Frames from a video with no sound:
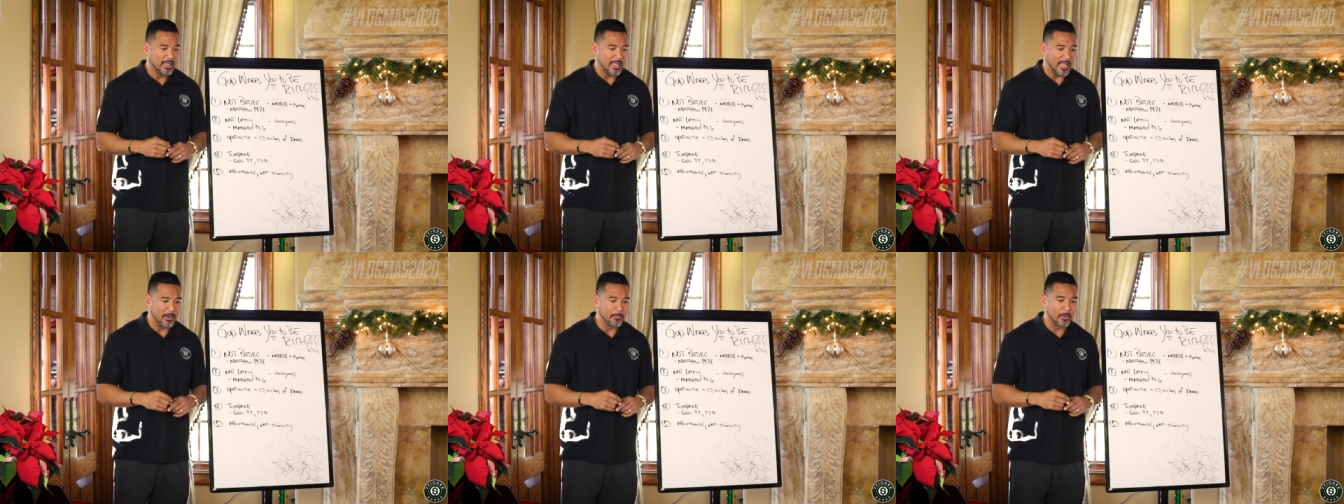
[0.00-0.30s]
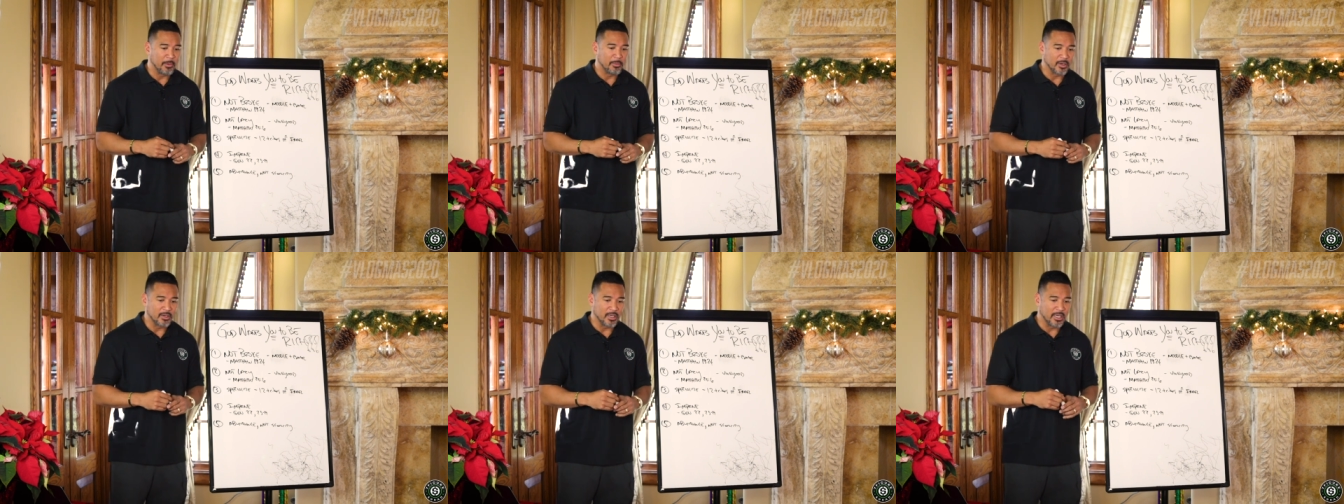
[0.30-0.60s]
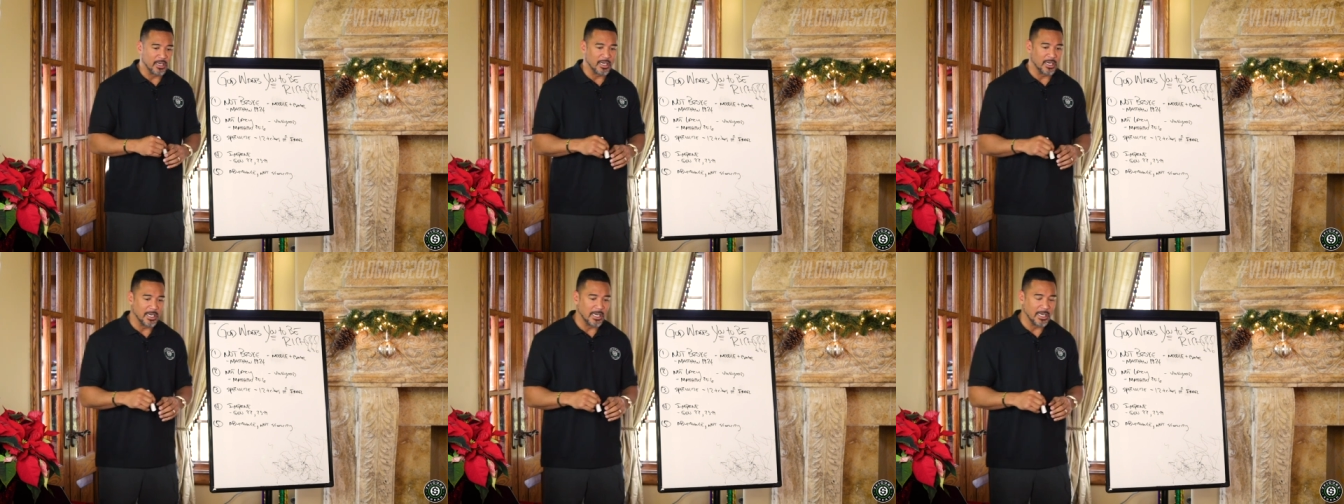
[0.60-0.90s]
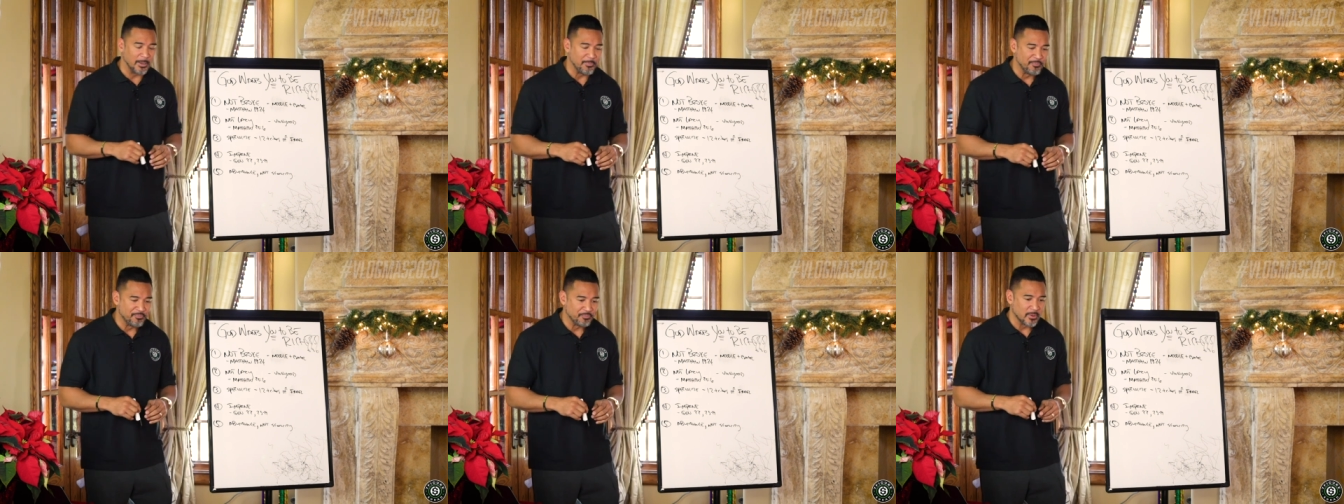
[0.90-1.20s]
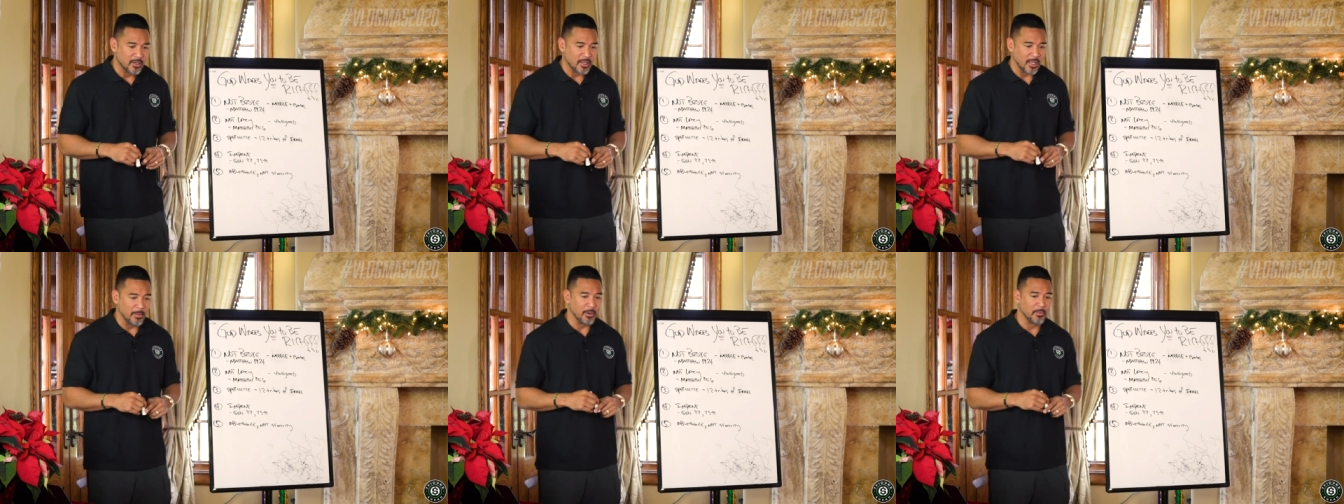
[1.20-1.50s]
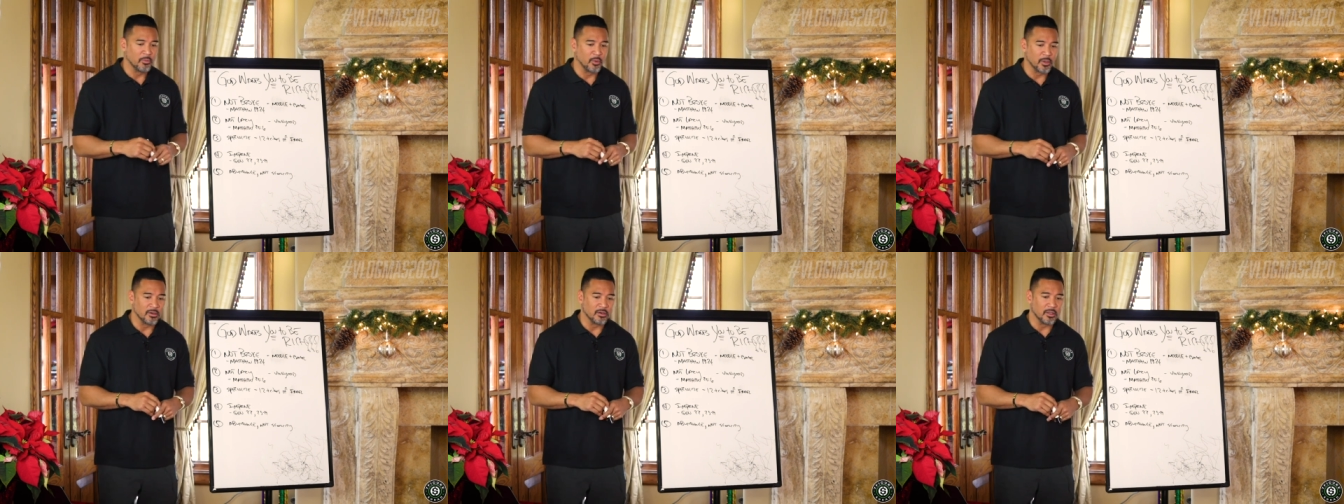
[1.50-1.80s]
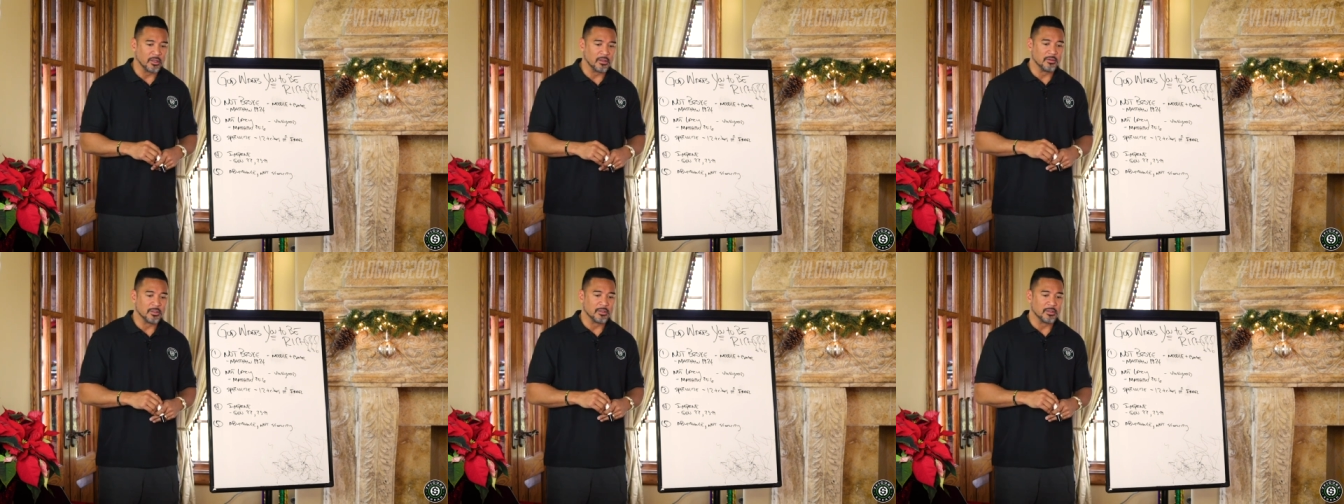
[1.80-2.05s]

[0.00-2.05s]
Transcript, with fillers: And I remember, uh, um, I remember when